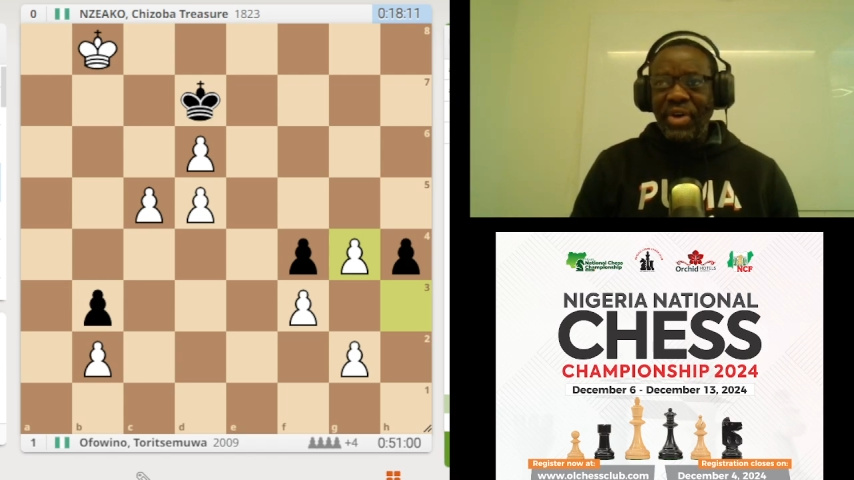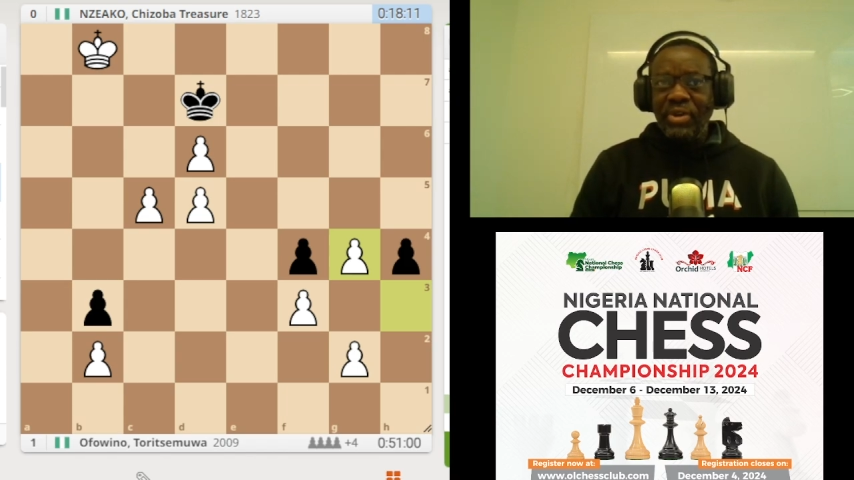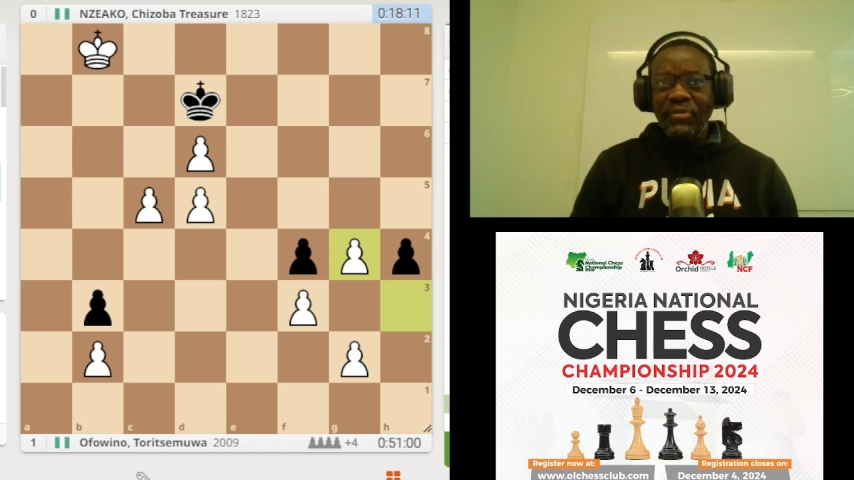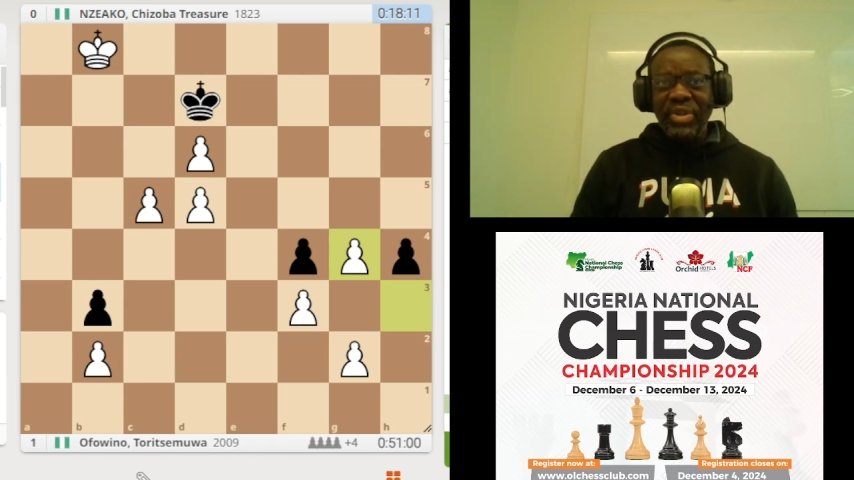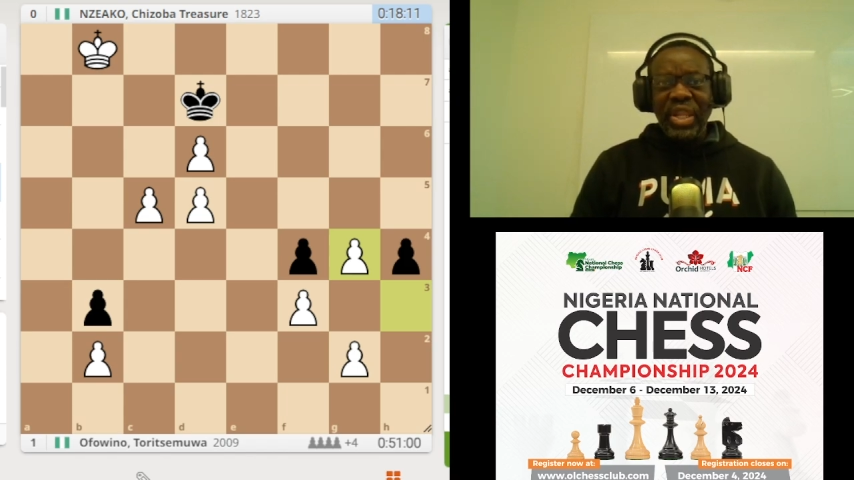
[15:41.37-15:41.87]
out
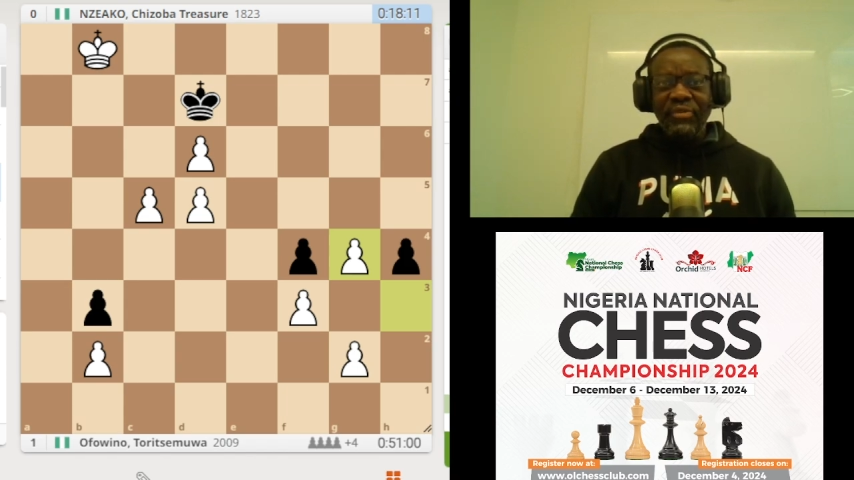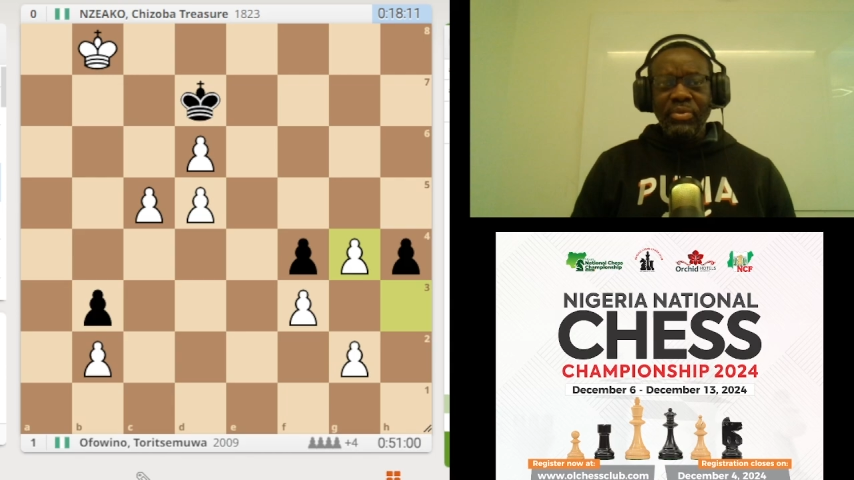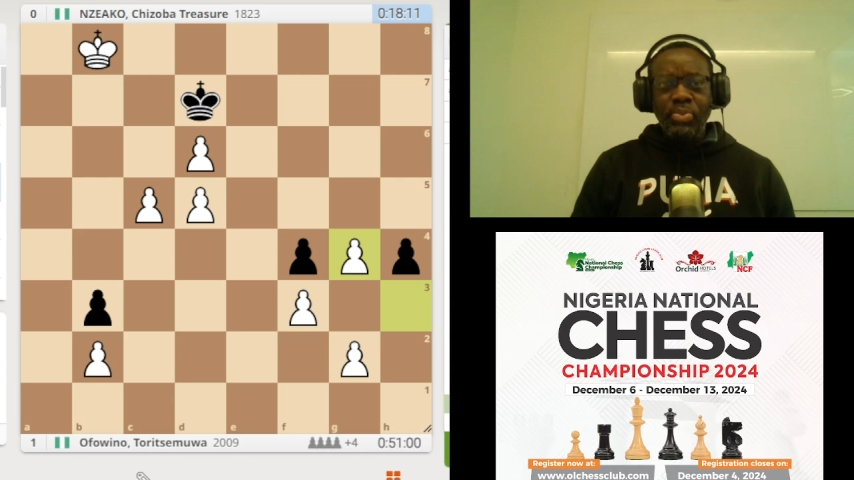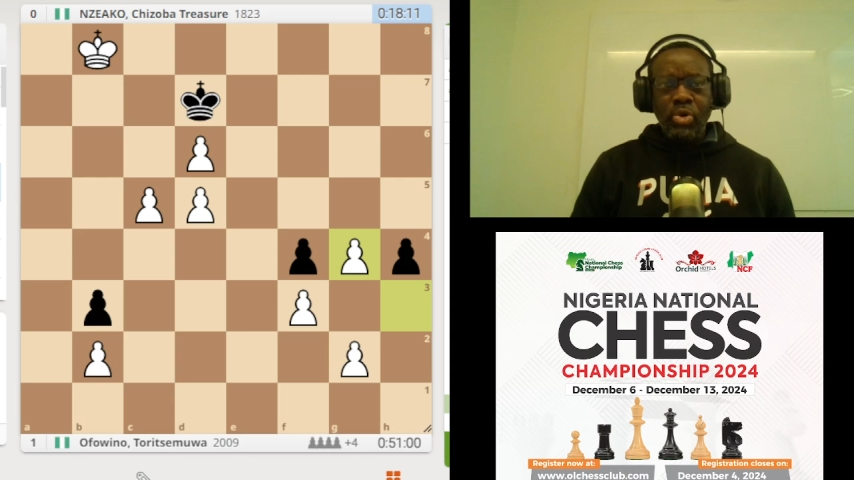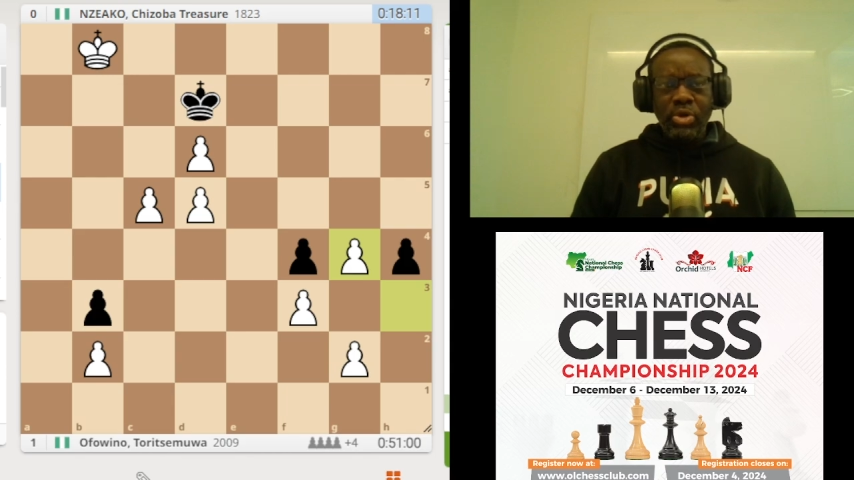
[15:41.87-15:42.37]
of 11
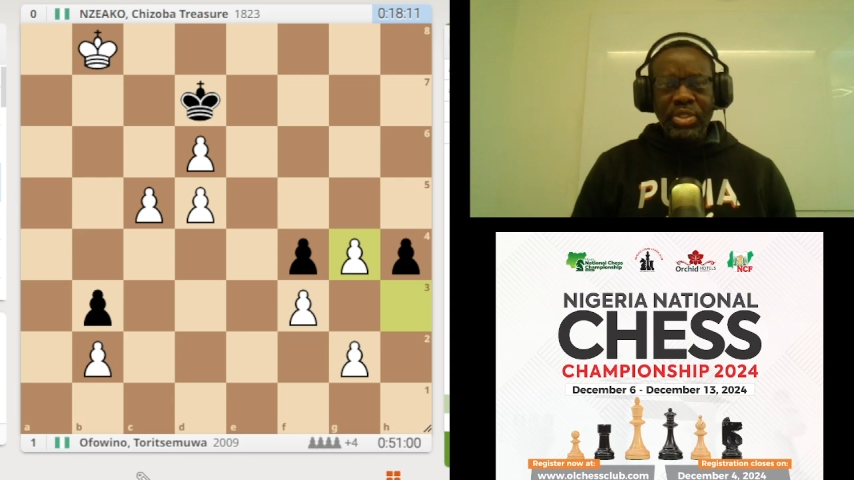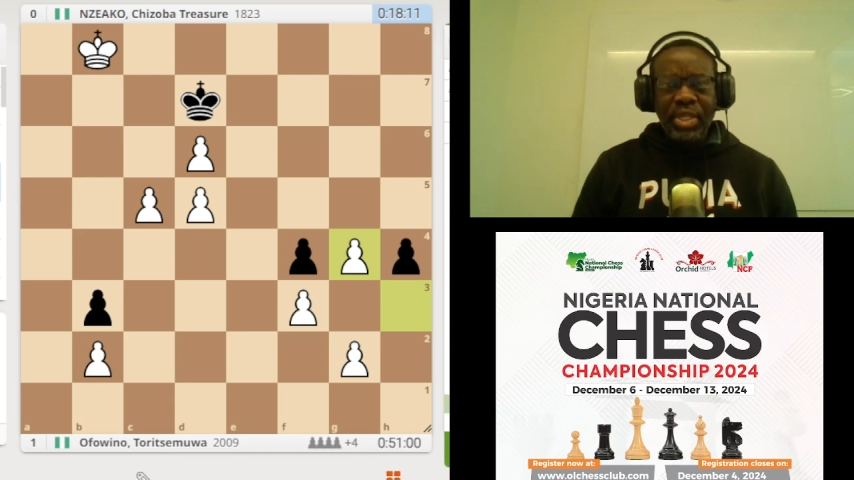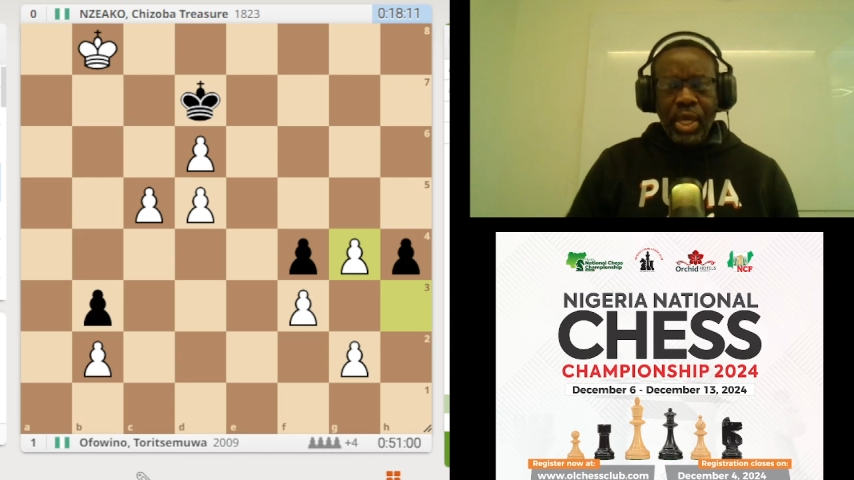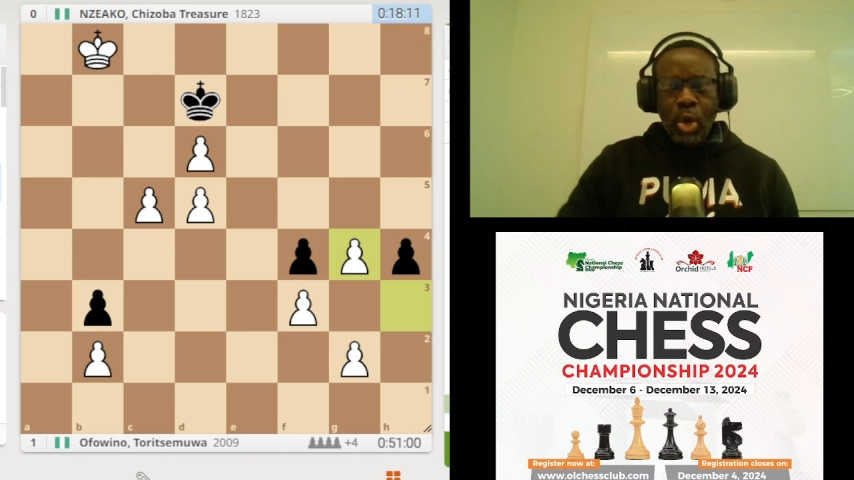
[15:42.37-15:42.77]
points,